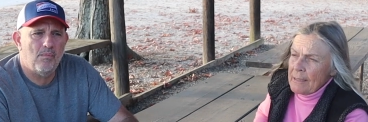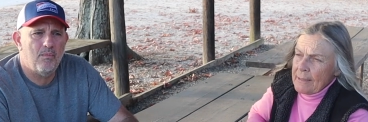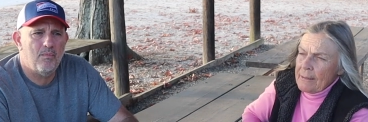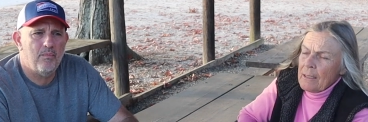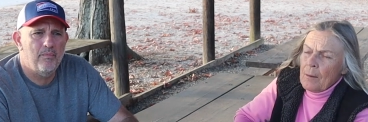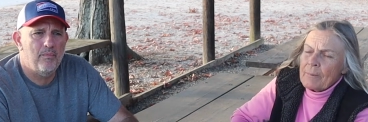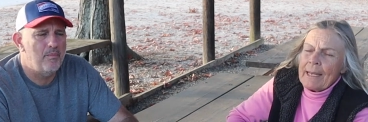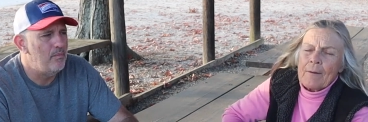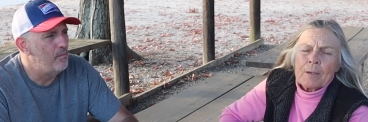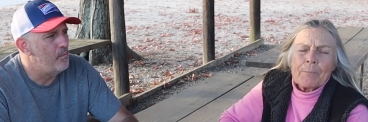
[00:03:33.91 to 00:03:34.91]
Speaker 1: that
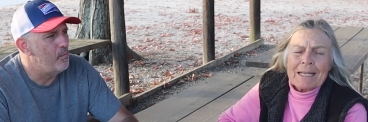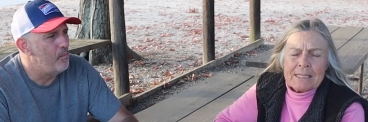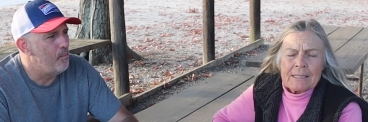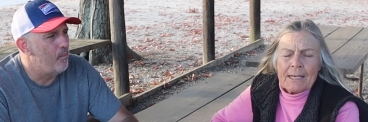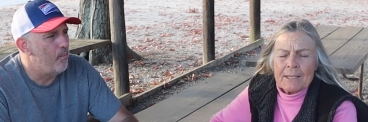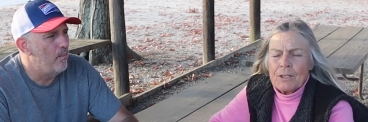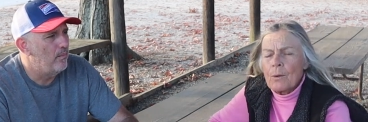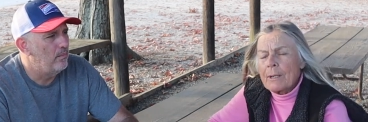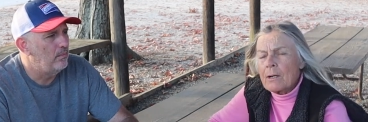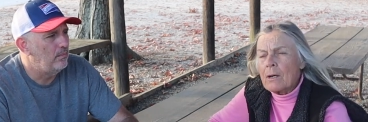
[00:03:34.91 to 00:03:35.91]
Garrett Batten had
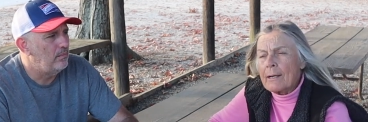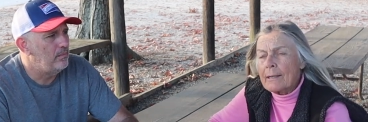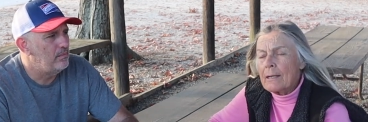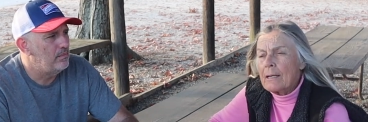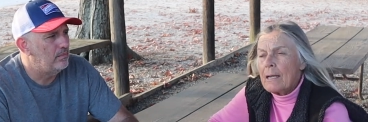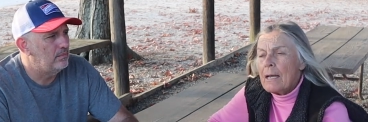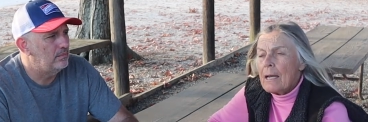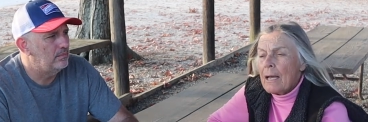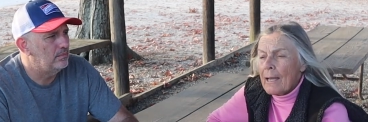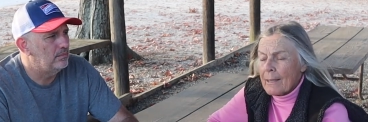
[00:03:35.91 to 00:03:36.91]
going on,
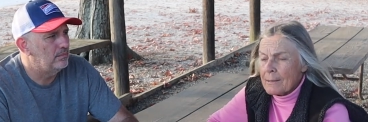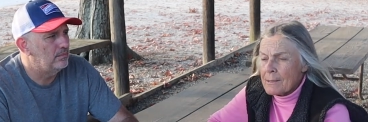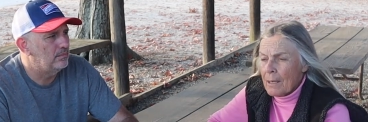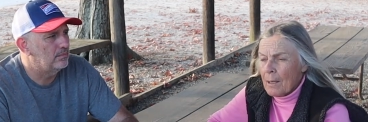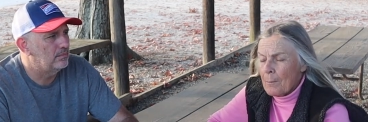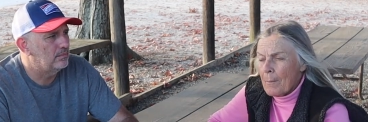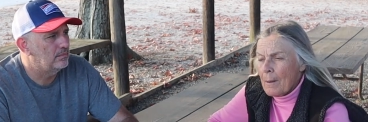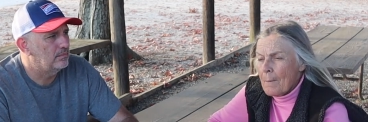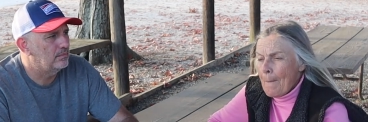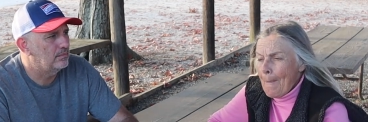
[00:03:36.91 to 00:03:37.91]
and
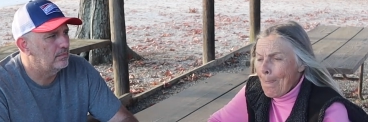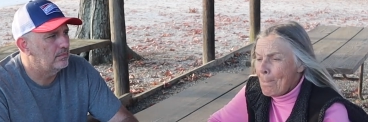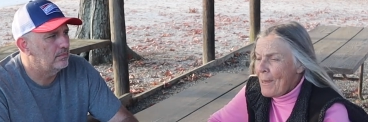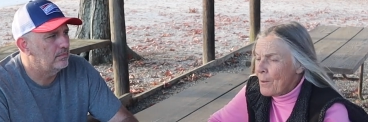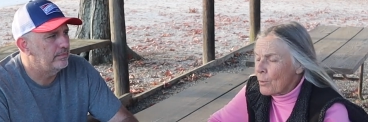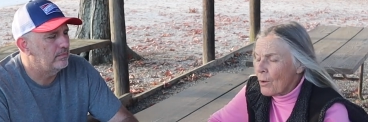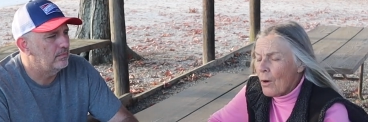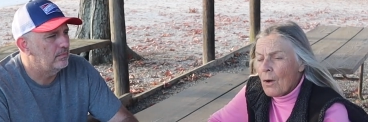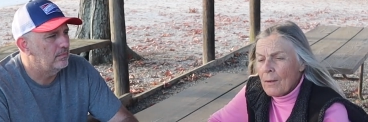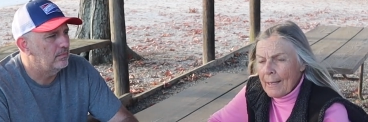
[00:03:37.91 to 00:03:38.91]
they were
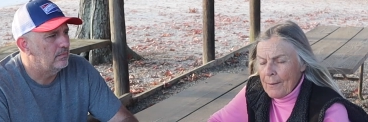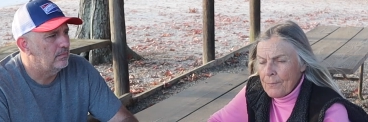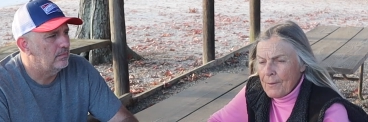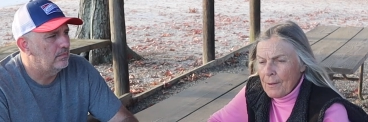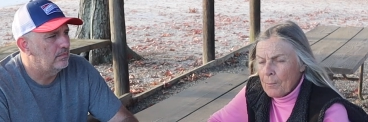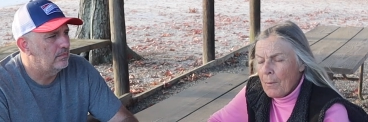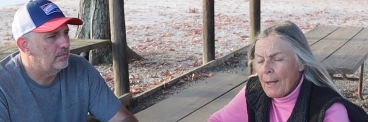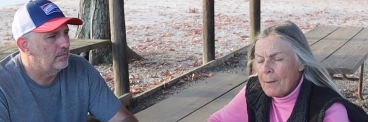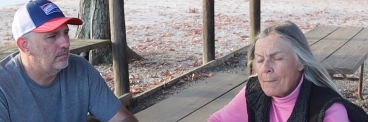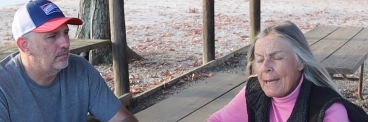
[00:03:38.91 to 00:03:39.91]
all out there.
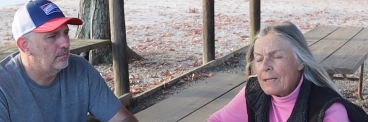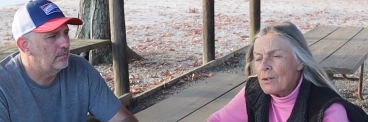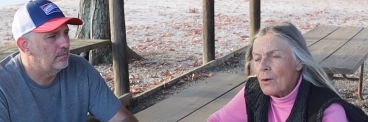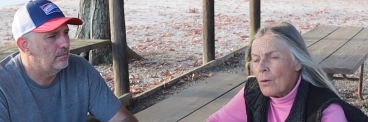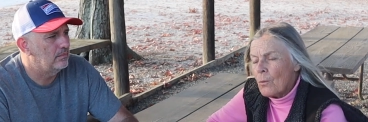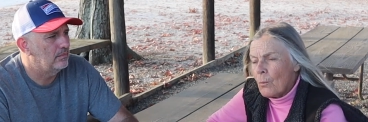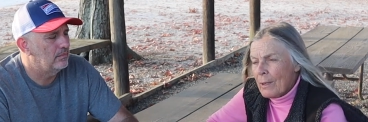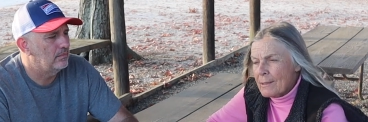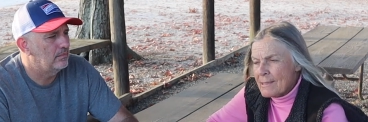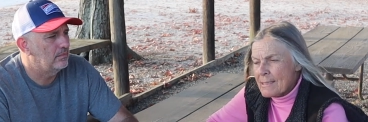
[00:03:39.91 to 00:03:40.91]
My main goal
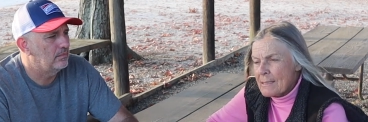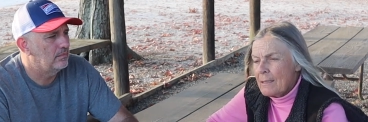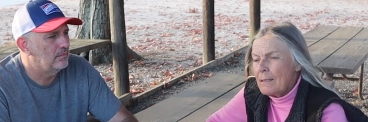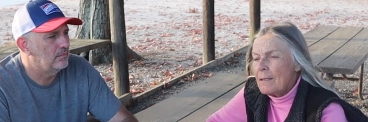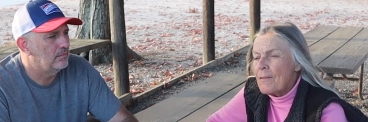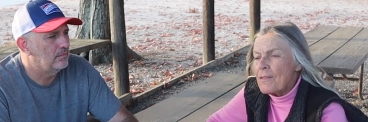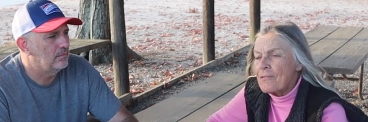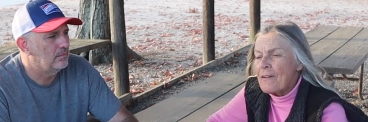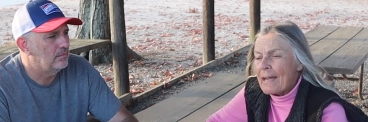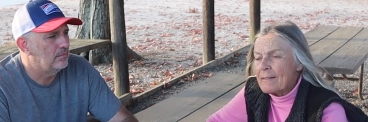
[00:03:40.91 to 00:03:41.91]
was the
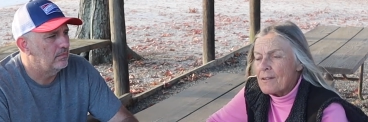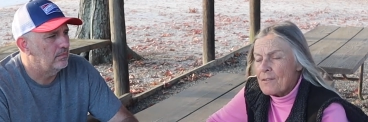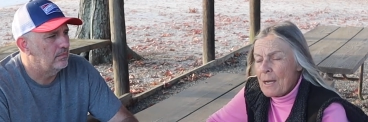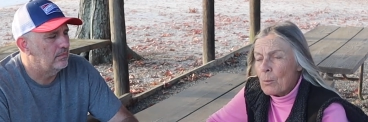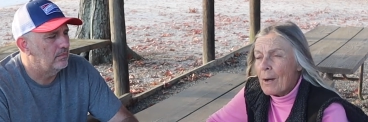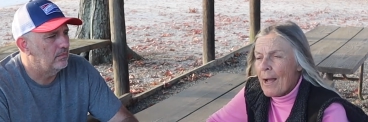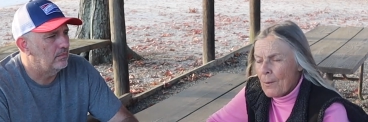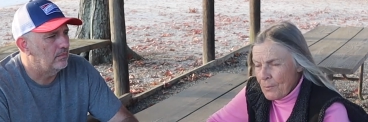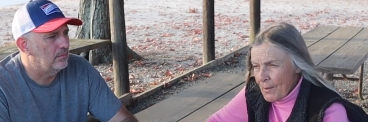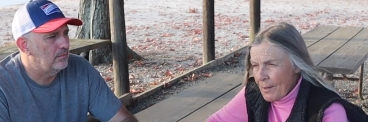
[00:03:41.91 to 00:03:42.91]
fact that they were
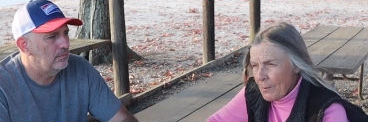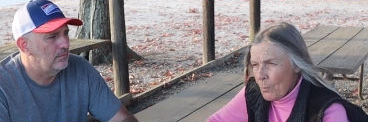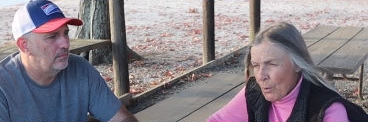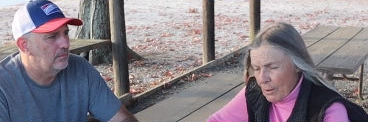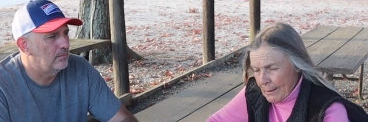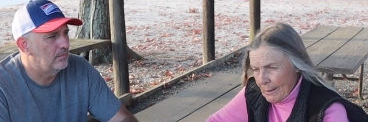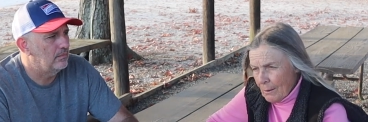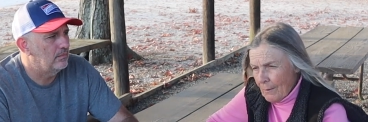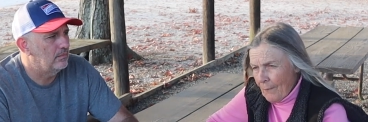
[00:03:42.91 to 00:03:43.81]
out there working,